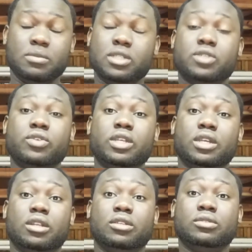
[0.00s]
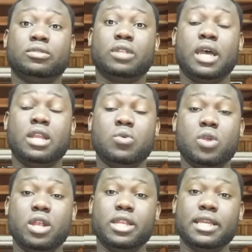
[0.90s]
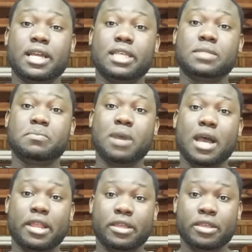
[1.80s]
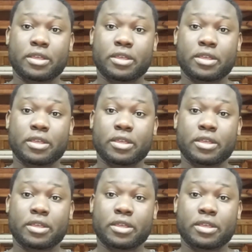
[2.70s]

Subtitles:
is real and the word nigger is bad.